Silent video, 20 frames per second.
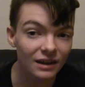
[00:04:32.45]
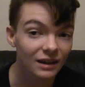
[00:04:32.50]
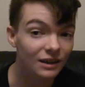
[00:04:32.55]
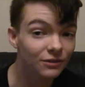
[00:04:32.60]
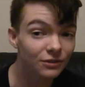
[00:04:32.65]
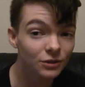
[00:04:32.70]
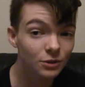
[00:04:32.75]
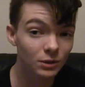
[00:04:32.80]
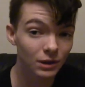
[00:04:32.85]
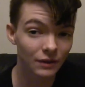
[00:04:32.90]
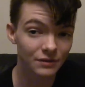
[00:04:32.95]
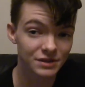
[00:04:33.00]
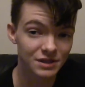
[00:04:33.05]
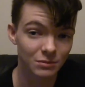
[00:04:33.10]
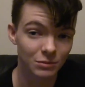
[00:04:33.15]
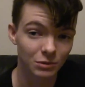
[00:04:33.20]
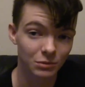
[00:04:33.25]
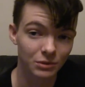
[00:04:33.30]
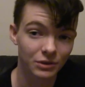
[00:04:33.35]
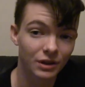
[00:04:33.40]
If you love
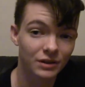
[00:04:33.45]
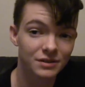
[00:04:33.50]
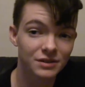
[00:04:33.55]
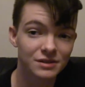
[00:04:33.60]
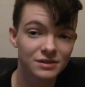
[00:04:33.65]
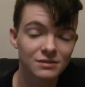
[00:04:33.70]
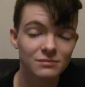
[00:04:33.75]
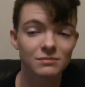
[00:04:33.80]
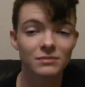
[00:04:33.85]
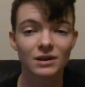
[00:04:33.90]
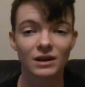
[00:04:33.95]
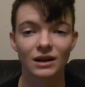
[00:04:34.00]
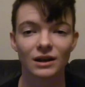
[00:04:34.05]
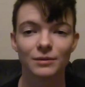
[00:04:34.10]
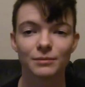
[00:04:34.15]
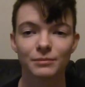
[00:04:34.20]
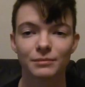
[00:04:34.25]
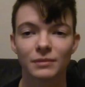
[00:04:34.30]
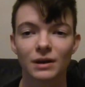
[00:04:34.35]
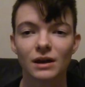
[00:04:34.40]
someone with autism,
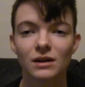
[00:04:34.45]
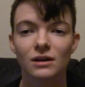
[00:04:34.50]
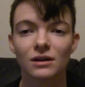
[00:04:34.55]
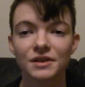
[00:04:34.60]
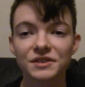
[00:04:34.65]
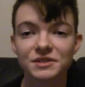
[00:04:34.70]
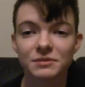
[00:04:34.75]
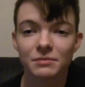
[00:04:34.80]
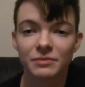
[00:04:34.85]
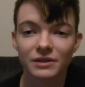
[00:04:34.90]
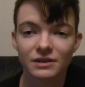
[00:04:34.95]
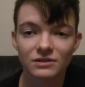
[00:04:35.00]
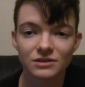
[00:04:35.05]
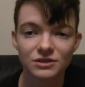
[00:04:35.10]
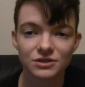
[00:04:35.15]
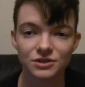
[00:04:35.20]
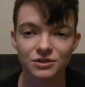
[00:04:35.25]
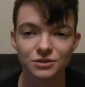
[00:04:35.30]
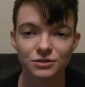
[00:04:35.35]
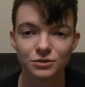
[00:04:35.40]
an awesome thing
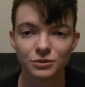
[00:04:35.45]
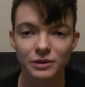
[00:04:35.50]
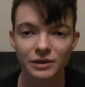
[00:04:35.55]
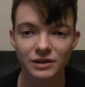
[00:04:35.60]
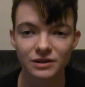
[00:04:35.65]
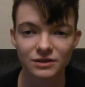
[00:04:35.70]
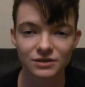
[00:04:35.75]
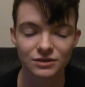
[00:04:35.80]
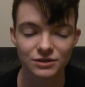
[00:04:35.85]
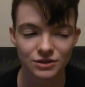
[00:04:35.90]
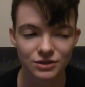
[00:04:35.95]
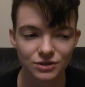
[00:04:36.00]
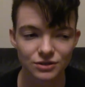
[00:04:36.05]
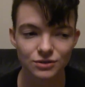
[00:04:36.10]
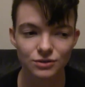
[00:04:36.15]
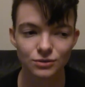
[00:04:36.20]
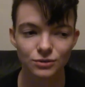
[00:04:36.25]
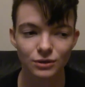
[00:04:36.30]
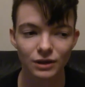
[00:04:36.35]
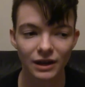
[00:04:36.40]
to do is
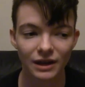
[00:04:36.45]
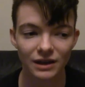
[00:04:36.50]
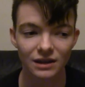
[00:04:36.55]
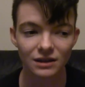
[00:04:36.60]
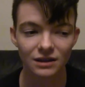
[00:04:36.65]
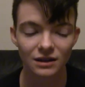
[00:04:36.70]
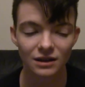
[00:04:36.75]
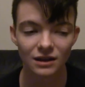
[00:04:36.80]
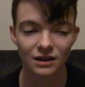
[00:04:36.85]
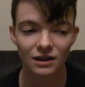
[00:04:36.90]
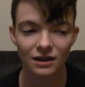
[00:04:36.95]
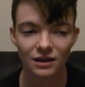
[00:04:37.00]
to like